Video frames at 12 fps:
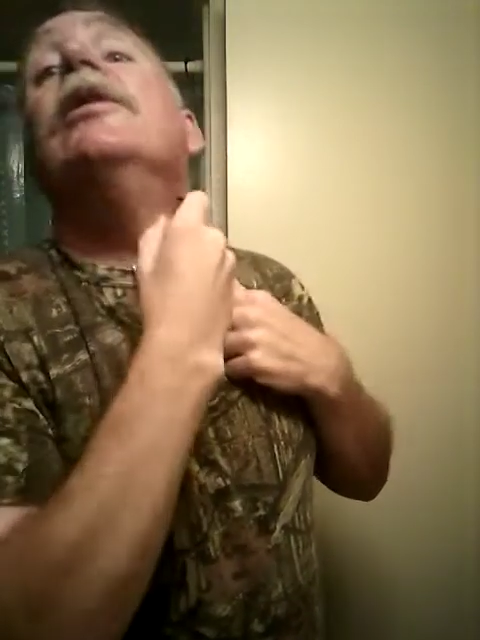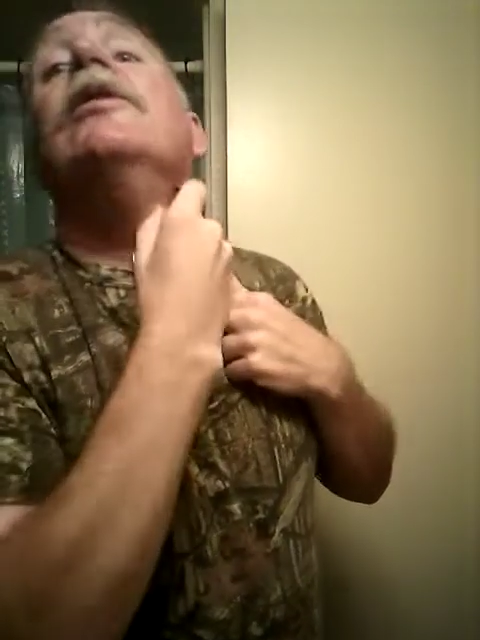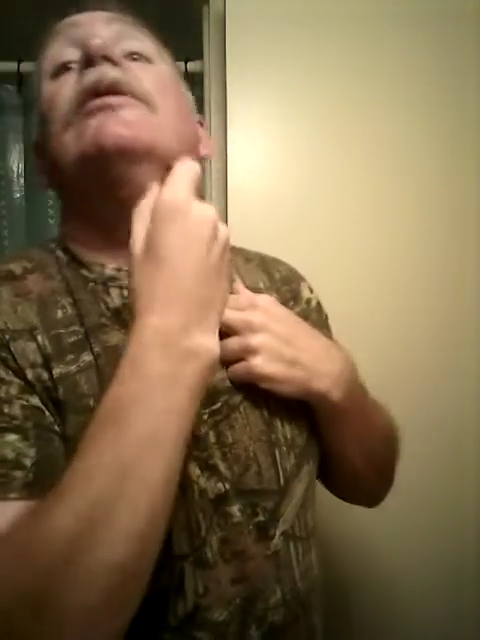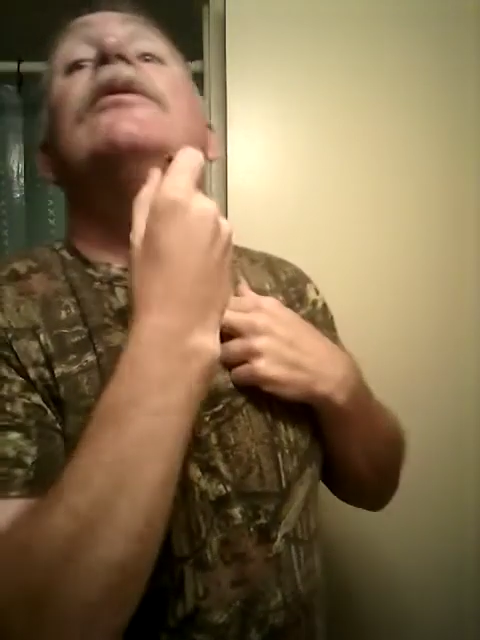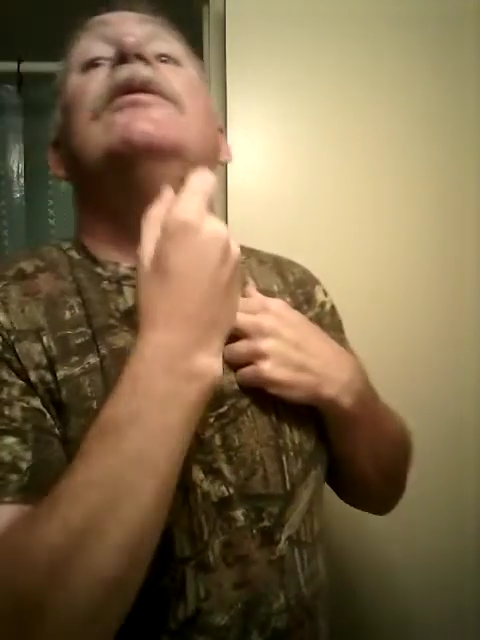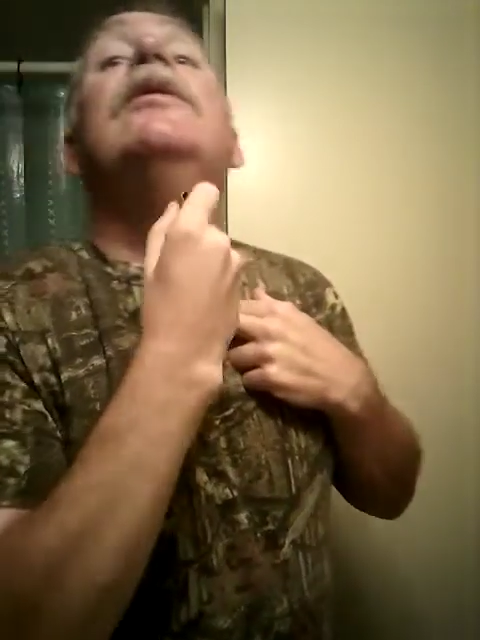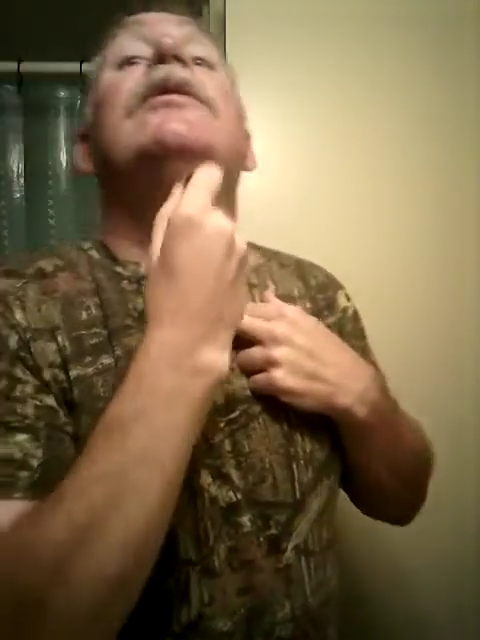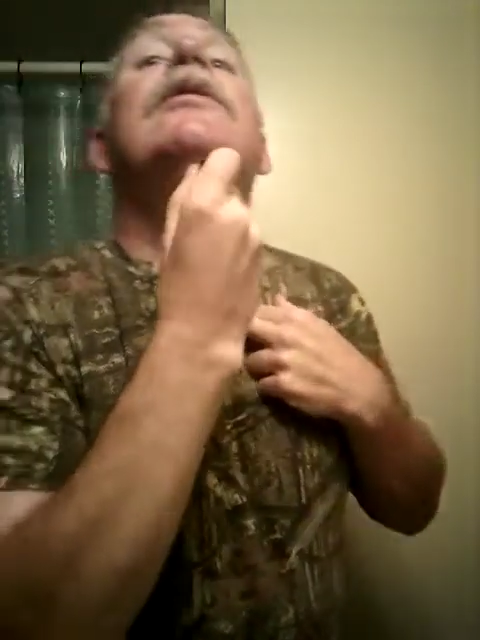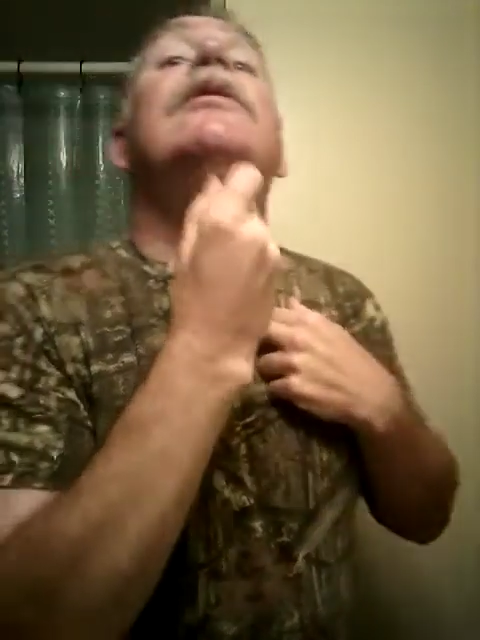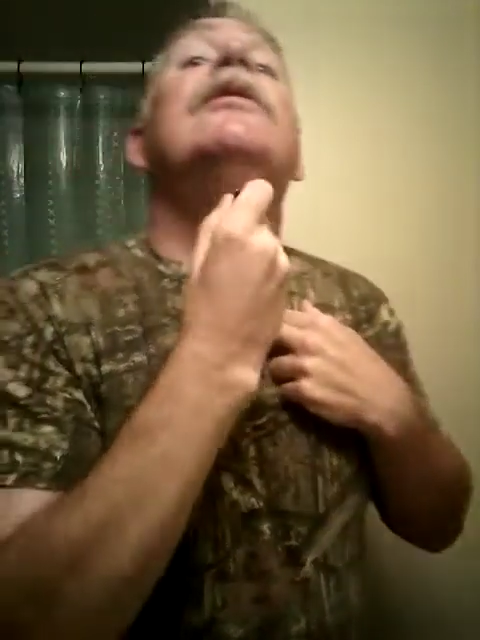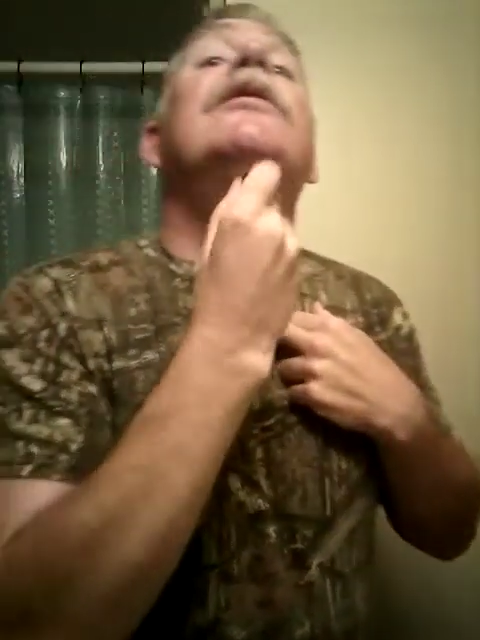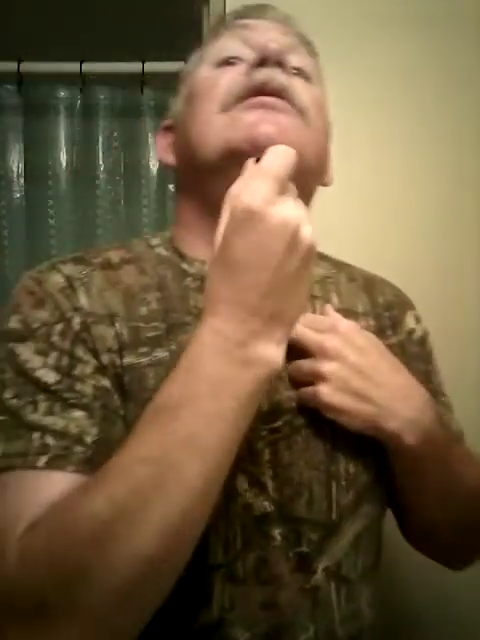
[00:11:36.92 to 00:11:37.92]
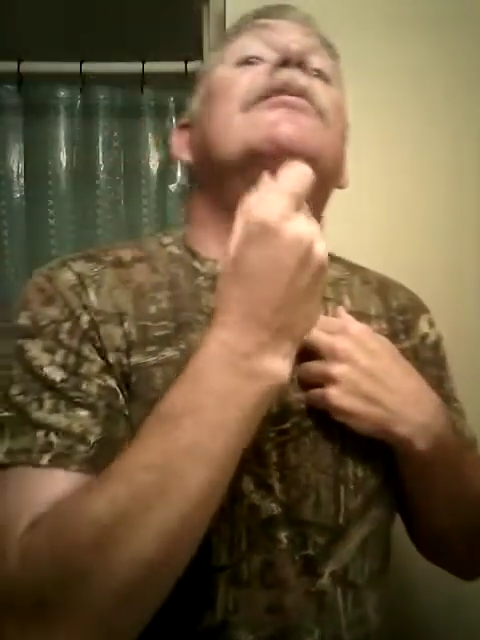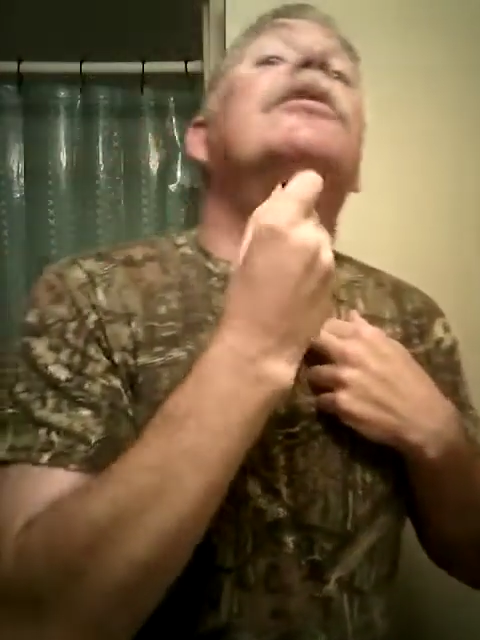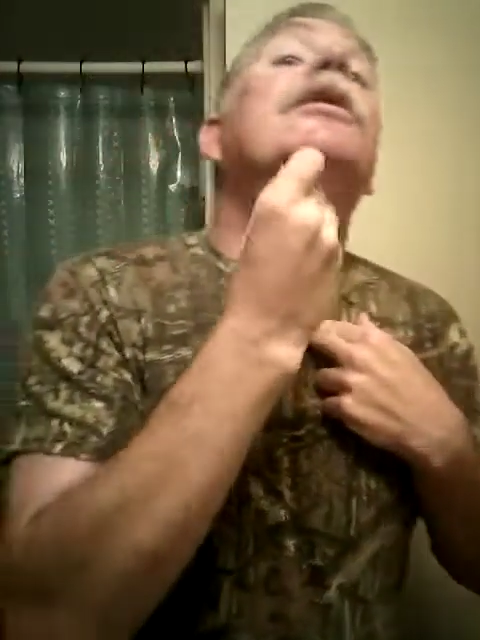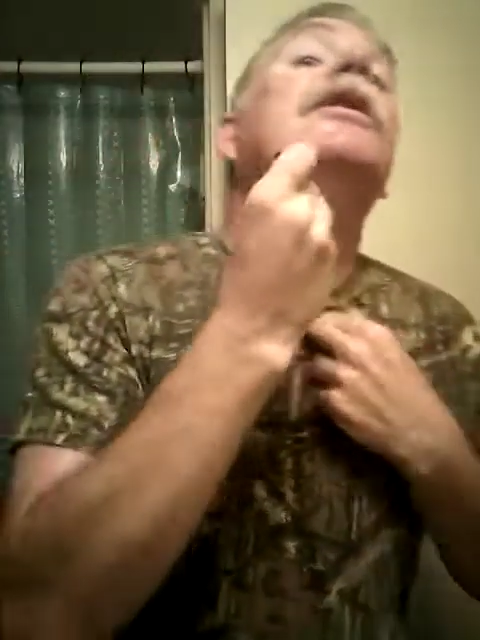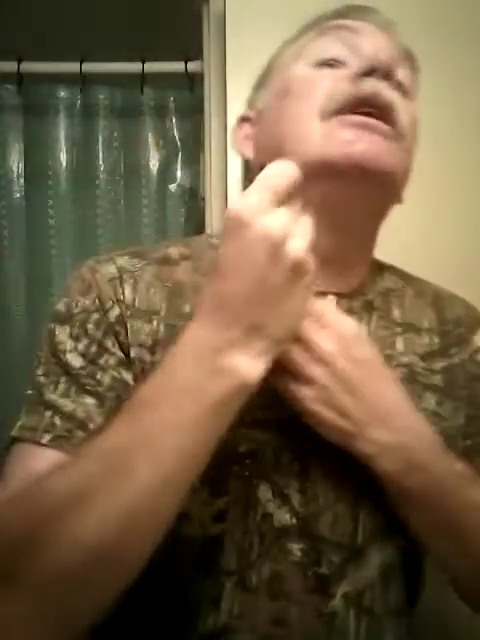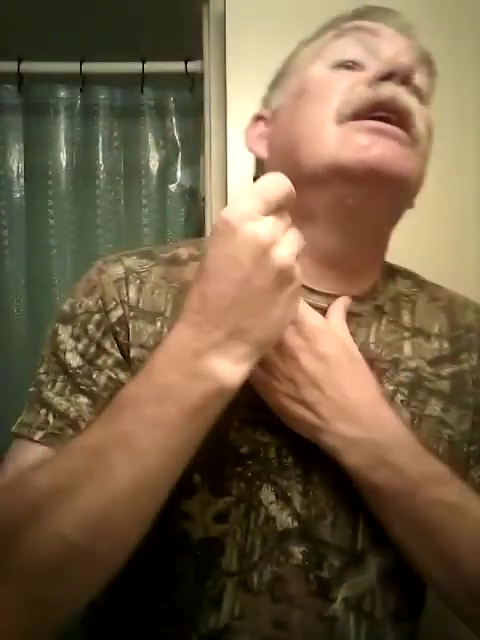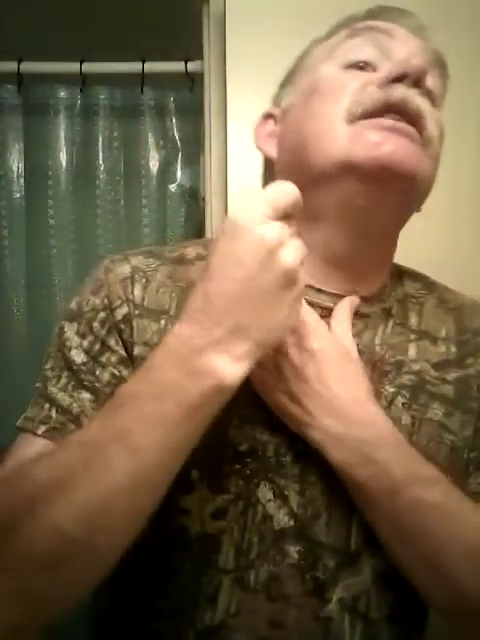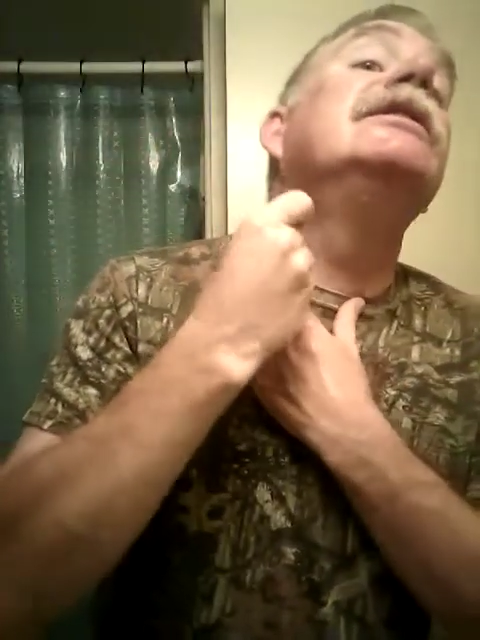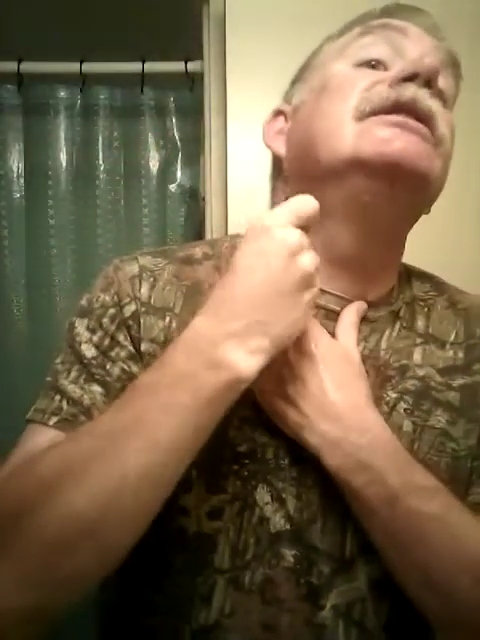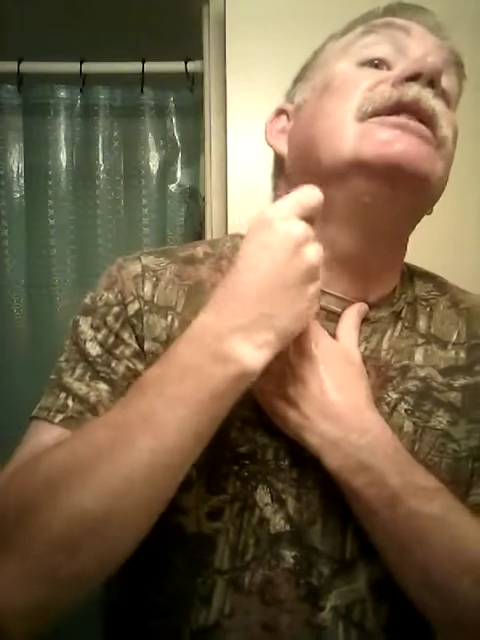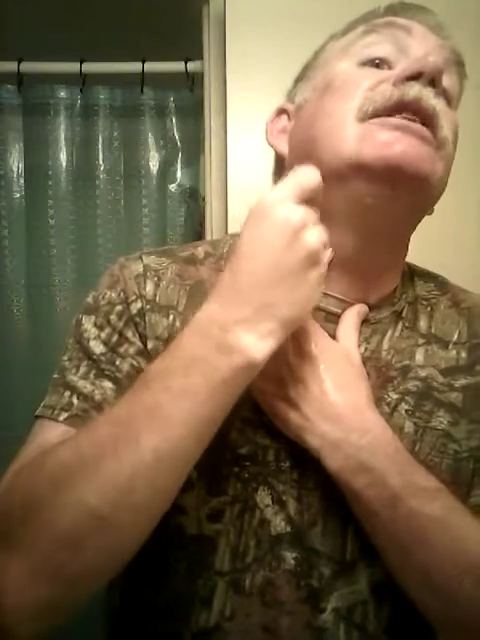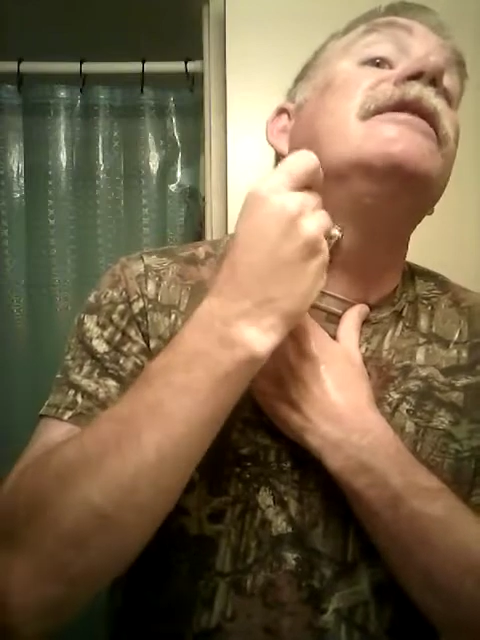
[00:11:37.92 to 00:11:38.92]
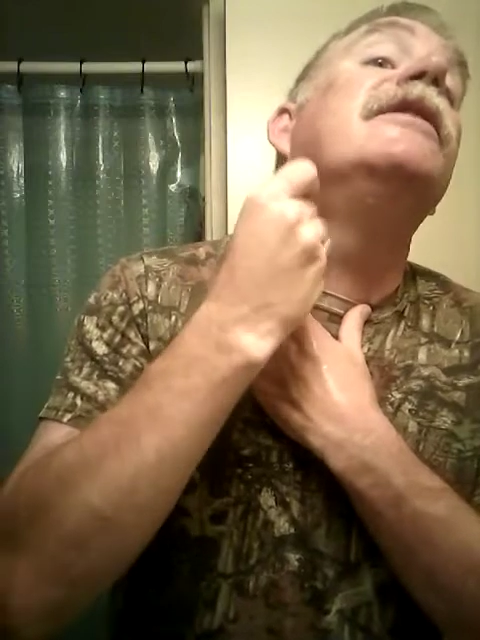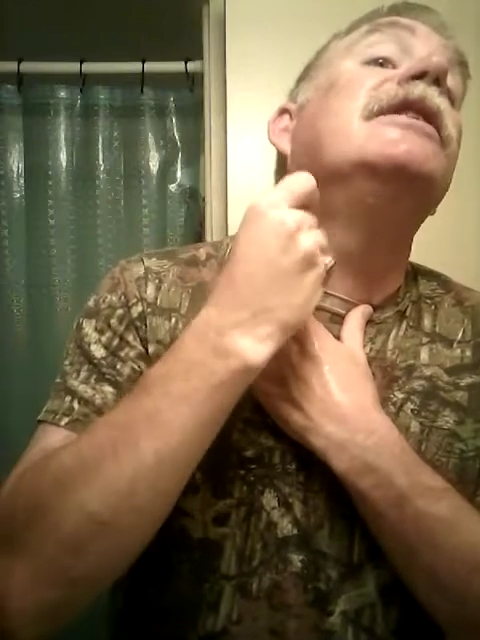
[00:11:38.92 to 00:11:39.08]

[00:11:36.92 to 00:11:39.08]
on. Pretty nice stuff.